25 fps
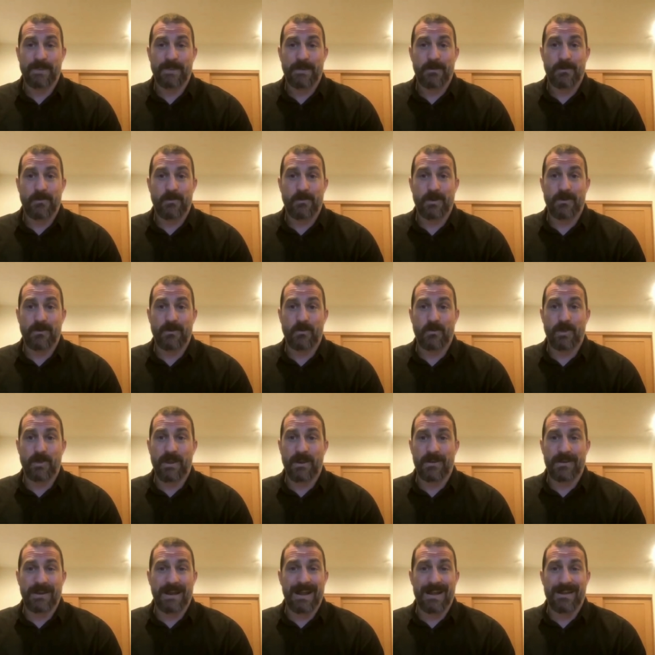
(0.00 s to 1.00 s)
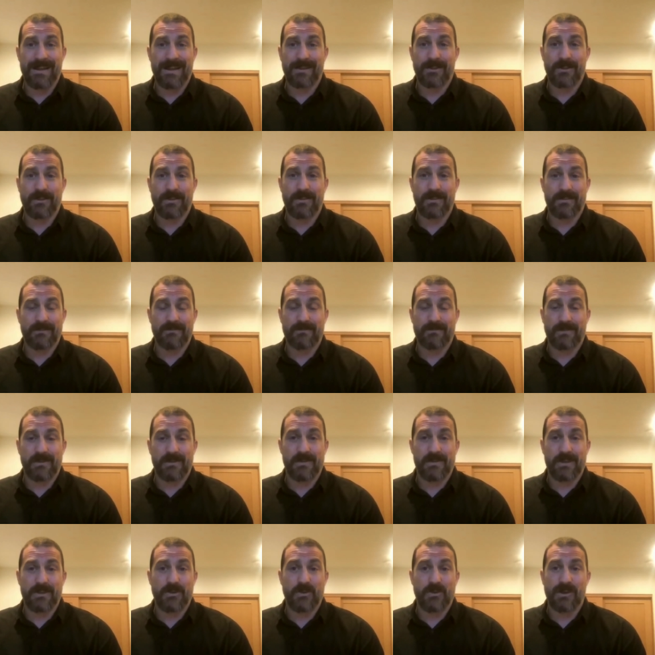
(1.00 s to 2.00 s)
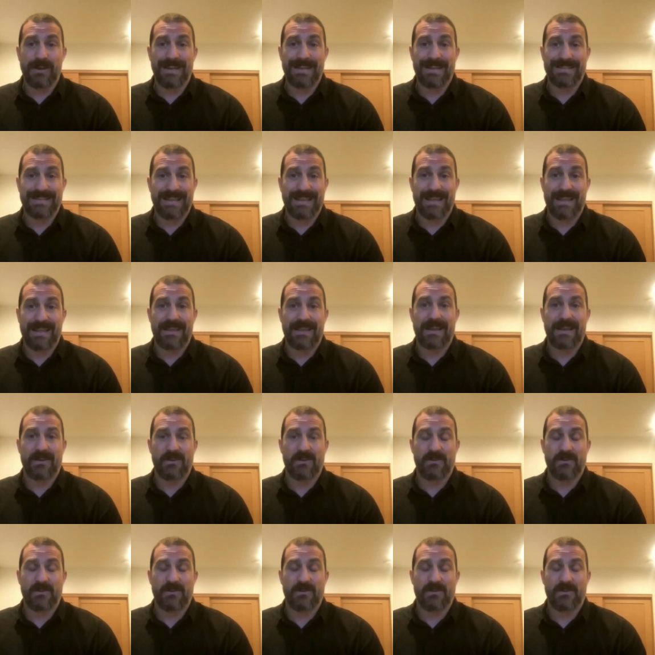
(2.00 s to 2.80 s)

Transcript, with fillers: we are not very good at taking care